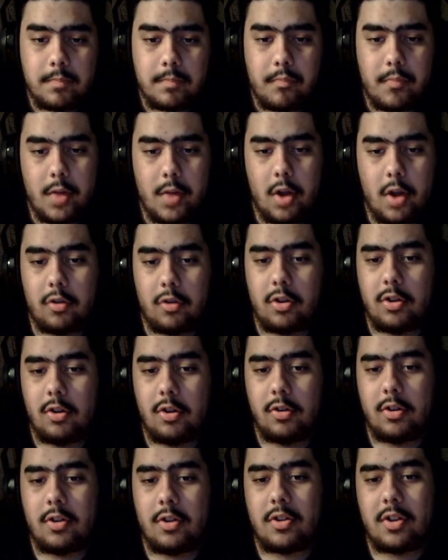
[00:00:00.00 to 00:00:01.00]
I also know
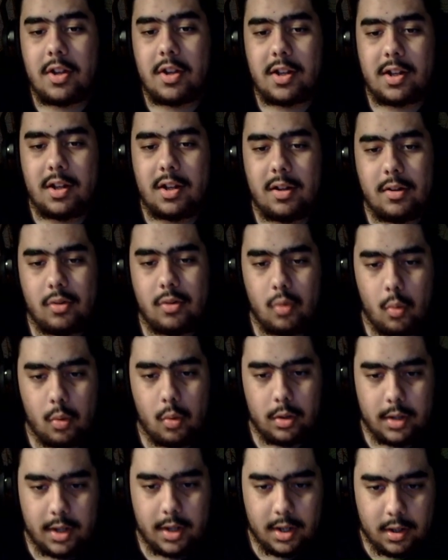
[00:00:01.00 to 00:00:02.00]
there's like a door
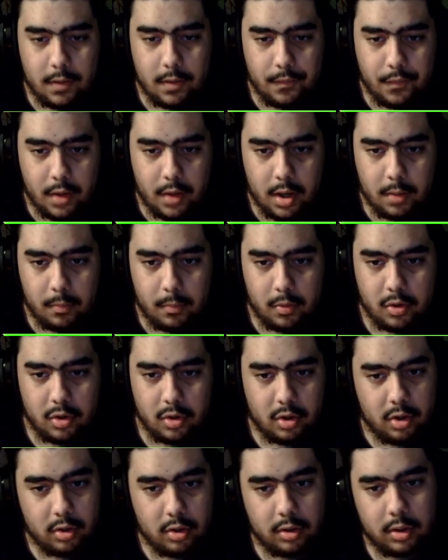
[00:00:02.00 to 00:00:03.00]
that you can find which is
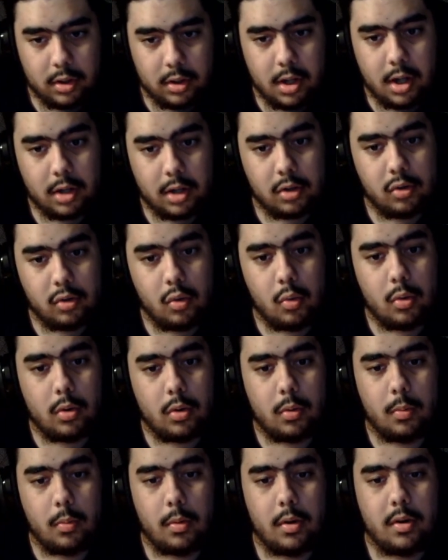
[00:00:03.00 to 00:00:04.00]
called a lock
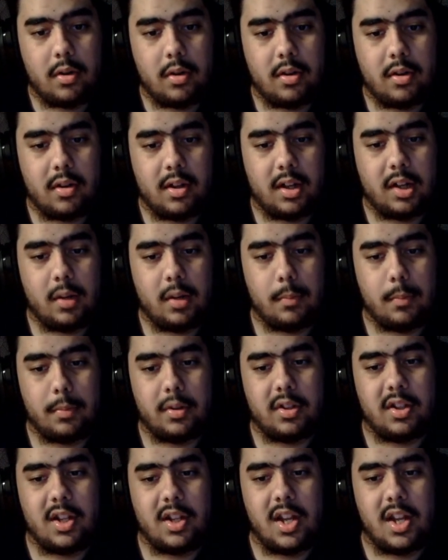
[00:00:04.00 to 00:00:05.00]
door where it's like
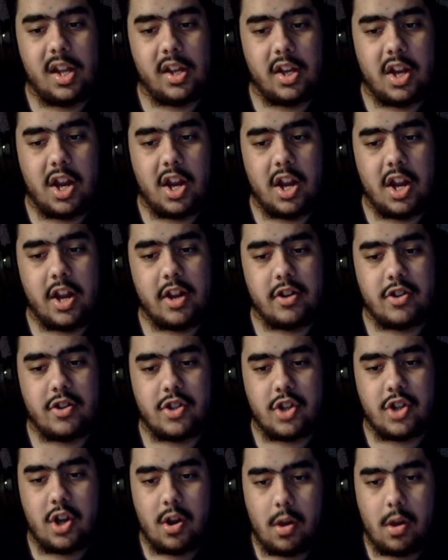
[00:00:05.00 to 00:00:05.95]
completely engaged.